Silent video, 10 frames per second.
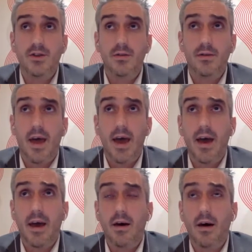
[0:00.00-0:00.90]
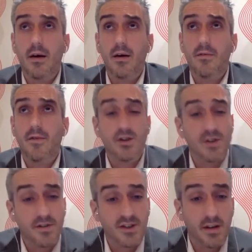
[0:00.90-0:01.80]
their version
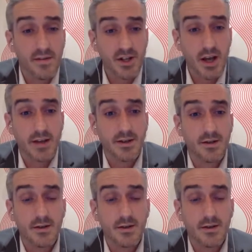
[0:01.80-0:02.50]
of Agenda for Change.